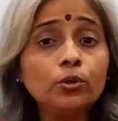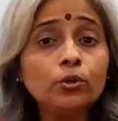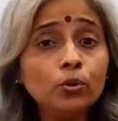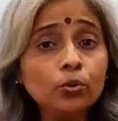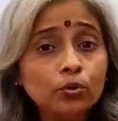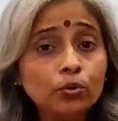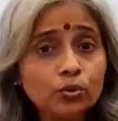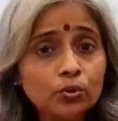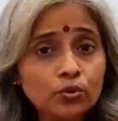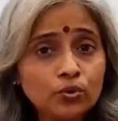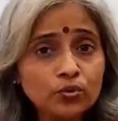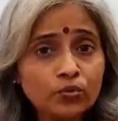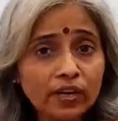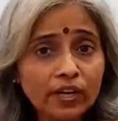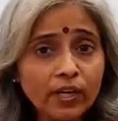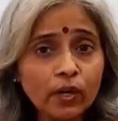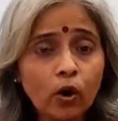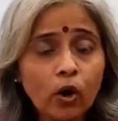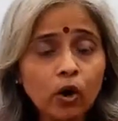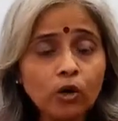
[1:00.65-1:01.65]
Don't use
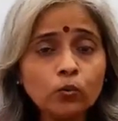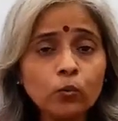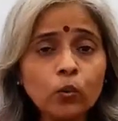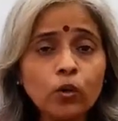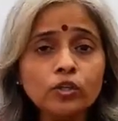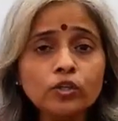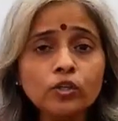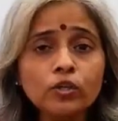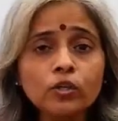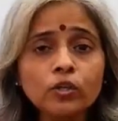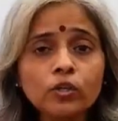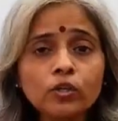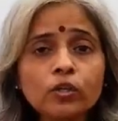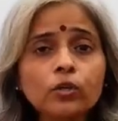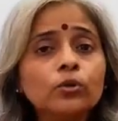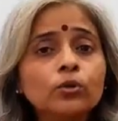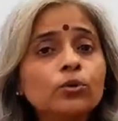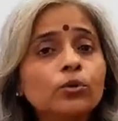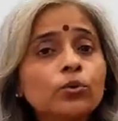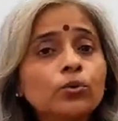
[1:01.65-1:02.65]
very hot water,
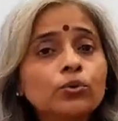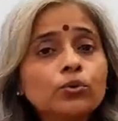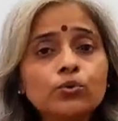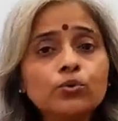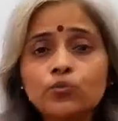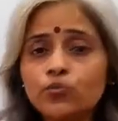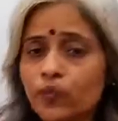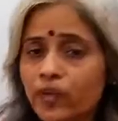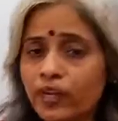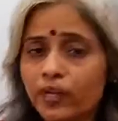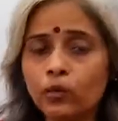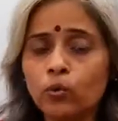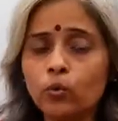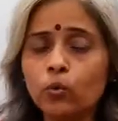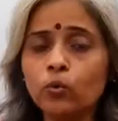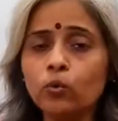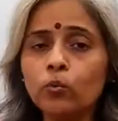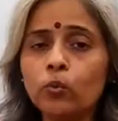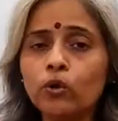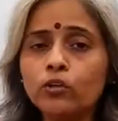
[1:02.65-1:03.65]
don't use very
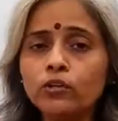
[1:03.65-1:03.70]
cold